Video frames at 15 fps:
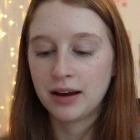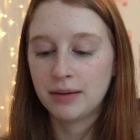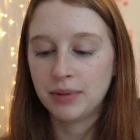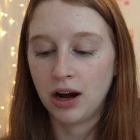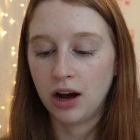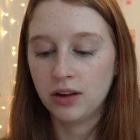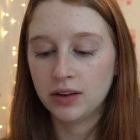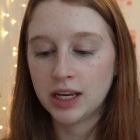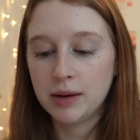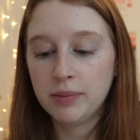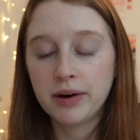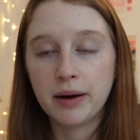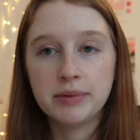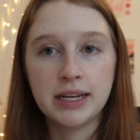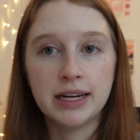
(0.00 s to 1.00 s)
But I'll keep
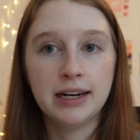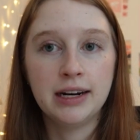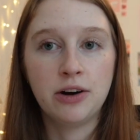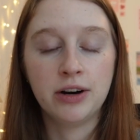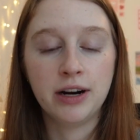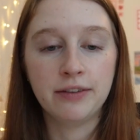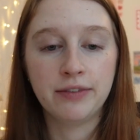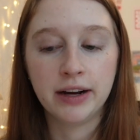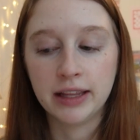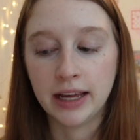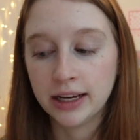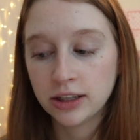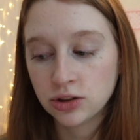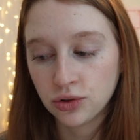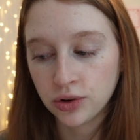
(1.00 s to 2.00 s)
you updated on if I
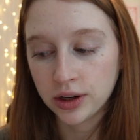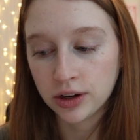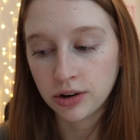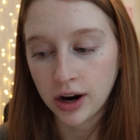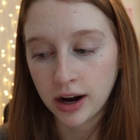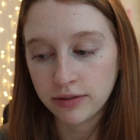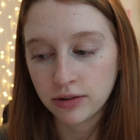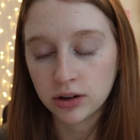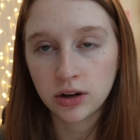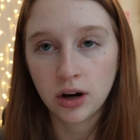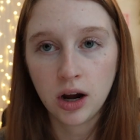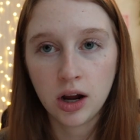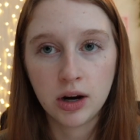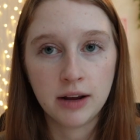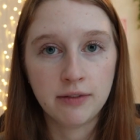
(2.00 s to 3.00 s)
like Storygraph or
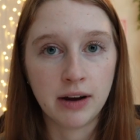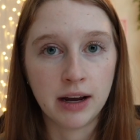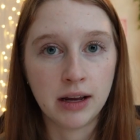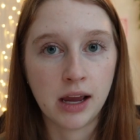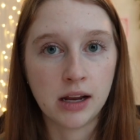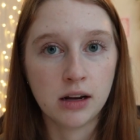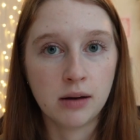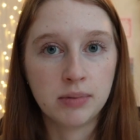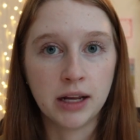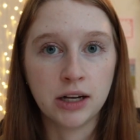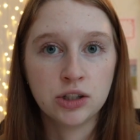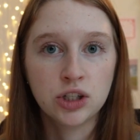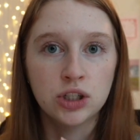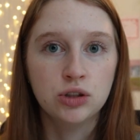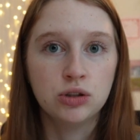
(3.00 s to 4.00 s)
not, and if I end up
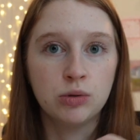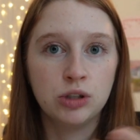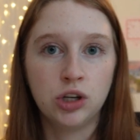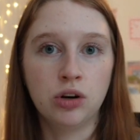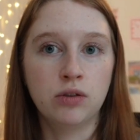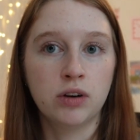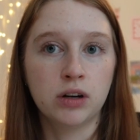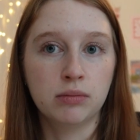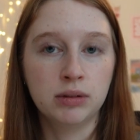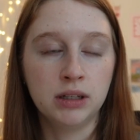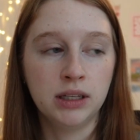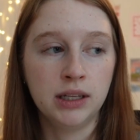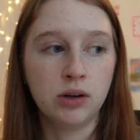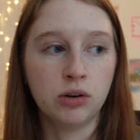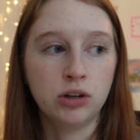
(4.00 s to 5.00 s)
like just switching over
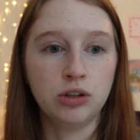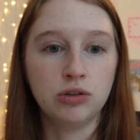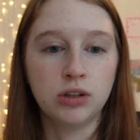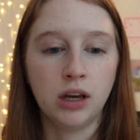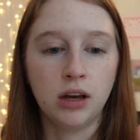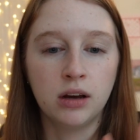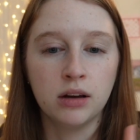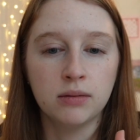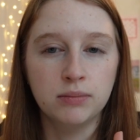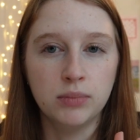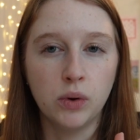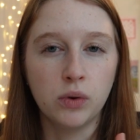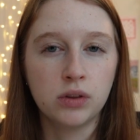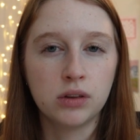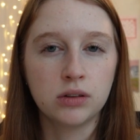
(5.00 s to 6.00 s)
completely or using
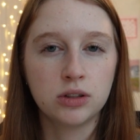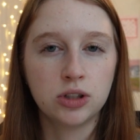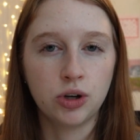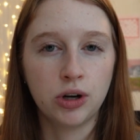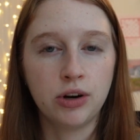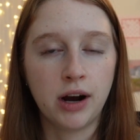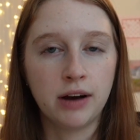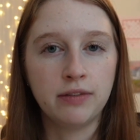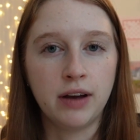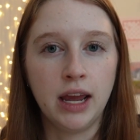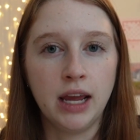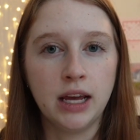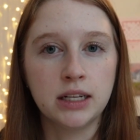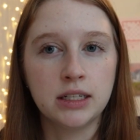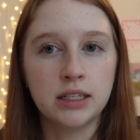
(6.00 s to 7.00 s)
both Storygraph
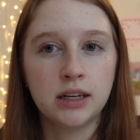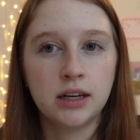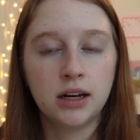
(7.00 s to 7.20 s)
and